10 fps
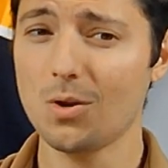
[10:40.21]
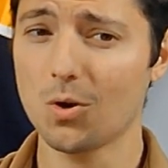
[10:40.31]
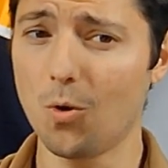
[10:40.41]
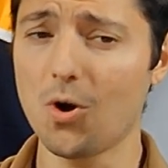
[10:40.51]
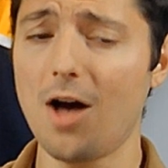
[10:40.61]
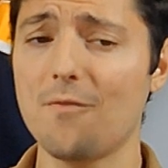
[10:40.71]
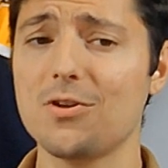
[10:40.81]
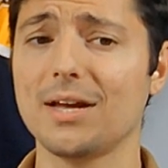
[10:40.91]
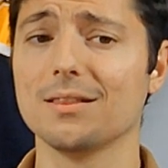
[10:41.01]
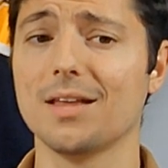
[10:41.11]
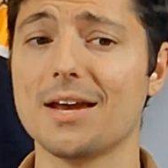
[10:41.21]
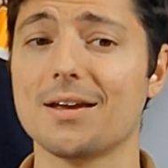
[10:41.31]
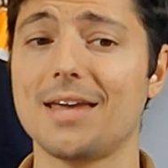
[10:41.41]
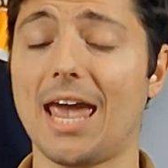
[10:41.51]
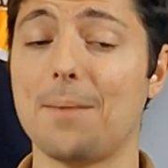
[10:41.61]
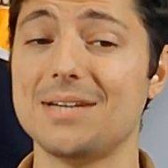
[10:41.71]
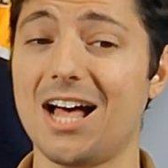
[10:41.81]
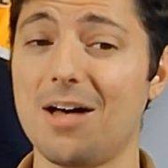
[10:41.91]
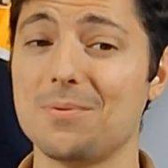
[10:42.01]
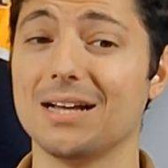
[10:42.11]
Cole Caulfield, I like. Cam
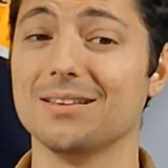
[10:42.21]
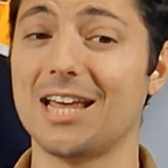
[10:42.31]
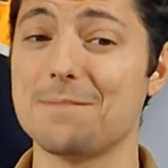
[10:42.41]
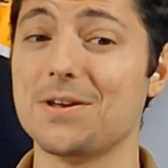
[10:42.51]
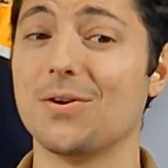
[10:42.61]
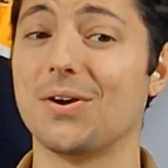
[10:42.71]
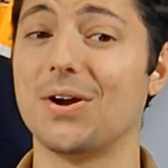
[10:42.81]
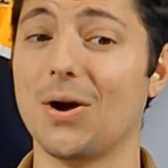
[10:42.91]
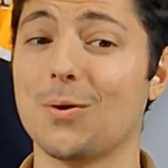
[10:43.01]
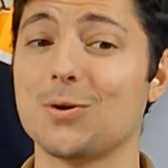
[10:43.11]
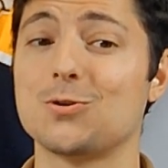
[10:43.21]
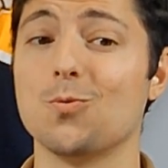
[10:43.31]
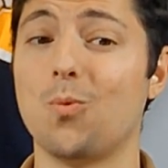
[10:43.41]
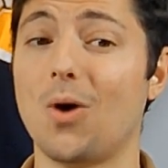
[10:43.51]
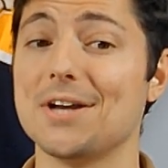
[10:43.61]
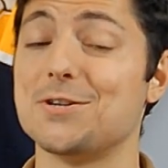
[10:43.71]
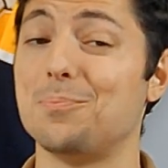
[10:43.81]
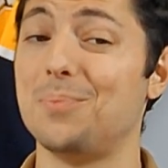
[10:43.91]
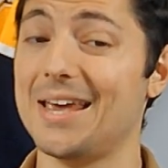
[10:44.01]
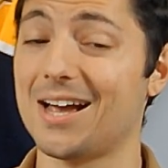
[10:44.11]
Talbot, I like, but you're going to want to
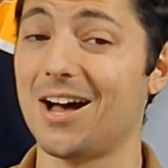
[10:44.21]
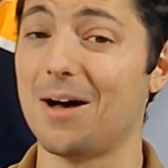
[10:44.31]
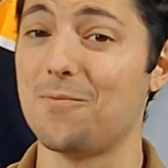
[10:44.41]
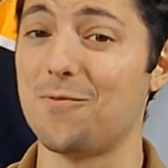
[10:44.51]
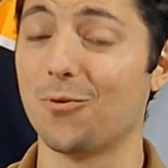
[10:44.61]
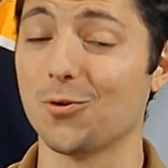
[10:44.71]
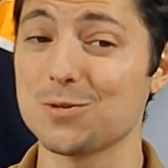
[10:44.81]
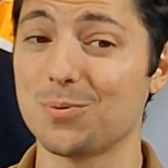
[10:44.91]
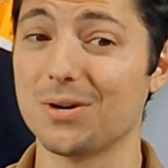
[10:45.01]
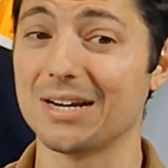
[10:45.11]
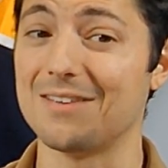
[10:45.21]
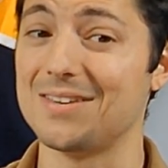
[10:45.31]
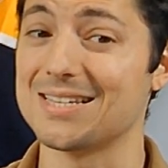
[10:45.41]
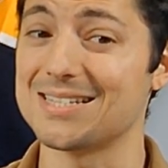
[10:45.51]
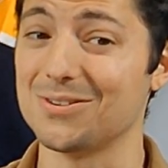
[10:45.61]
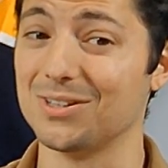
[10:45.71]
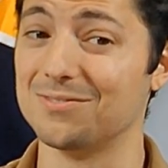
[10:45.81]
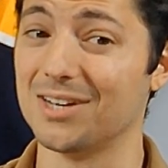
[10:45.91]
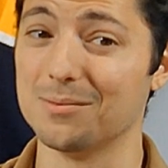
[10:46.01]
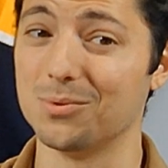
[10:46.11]
pick up Forsberg if he's still
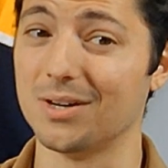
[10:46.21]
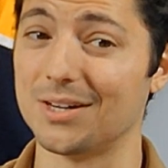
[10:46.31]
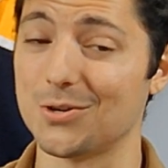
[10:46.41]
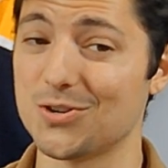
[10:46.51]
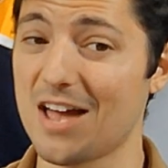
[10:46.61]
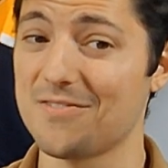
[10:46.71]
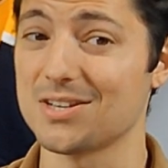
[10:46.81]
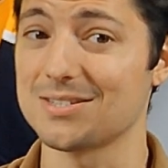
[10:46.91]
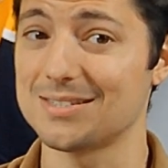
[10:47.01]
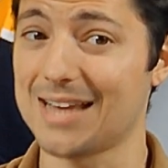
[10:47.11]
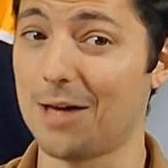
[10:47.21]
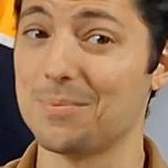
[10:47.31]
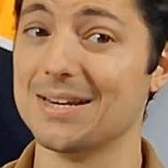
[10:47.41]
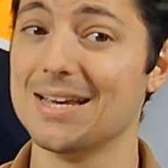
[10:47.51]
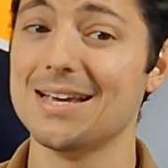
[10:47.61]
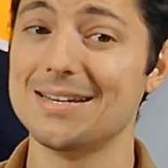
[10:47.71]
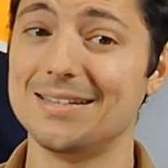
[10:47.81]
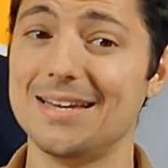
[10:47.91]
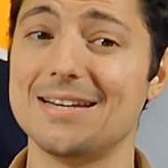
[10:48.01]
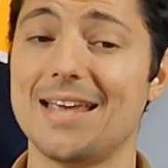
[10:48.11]
available in your draft because Talbot
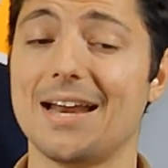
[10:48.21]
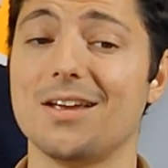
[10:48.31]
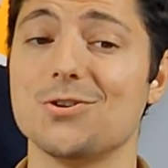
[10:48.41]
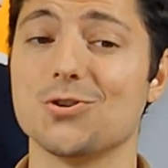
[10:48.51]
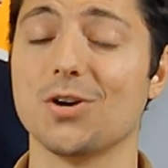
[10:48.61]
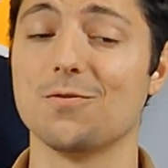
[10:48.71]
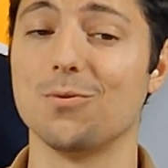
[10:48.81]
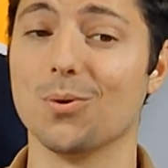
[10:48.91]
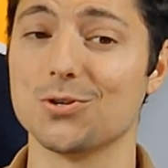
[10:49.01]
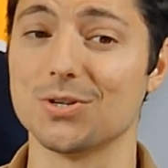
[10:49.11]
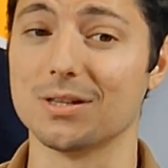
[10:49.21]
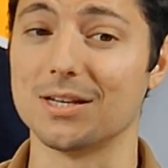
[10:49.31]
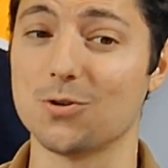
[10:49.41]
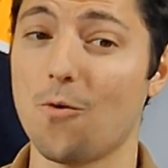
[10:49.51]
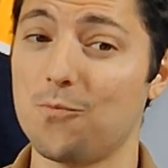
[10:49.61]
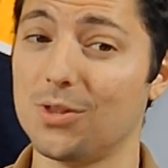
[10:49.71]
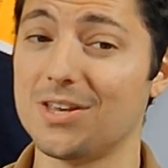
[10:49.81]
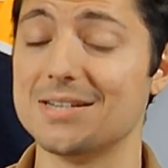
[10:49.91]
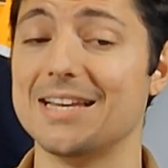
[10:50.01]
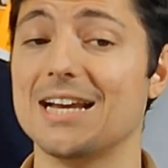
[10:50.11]
did get injured, unfortunately. Hopefully
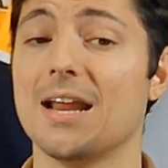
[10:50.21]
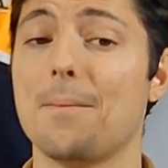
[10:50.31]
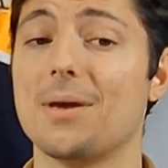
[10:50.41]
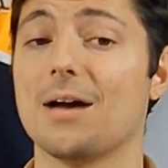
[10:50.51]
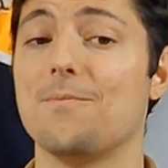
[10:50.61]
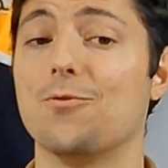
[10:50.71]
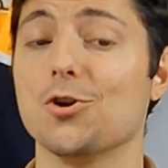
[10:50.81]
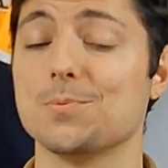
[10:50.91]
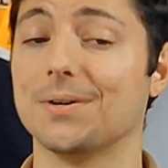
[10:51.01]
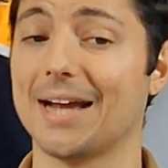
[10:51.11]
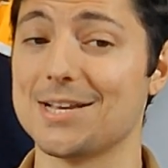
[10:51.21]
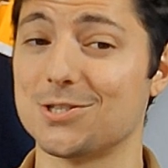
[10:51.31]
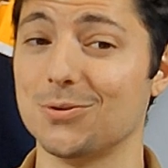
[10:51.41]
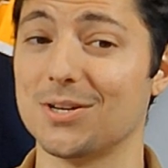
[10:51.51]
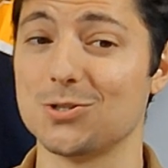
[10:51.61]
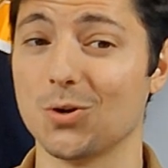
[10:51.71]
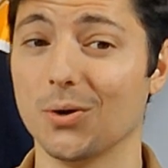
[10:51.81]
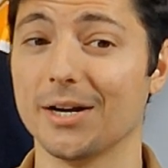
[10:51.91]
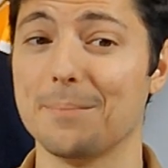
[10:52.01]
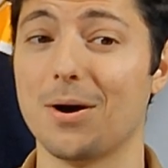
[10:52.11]
you did pick up Forsberg as soon as you
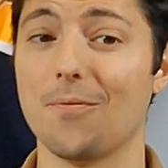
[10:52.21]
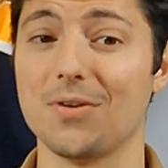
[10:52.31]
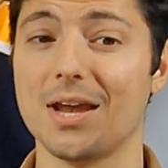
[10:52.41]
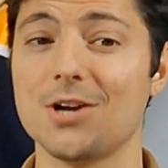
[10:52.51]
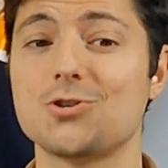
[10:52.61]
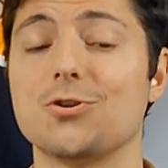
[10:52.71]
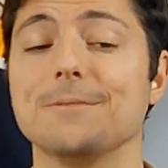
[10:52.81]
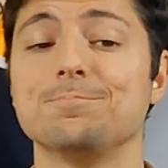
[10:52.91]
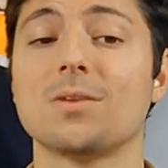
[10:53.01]
heard about the injury.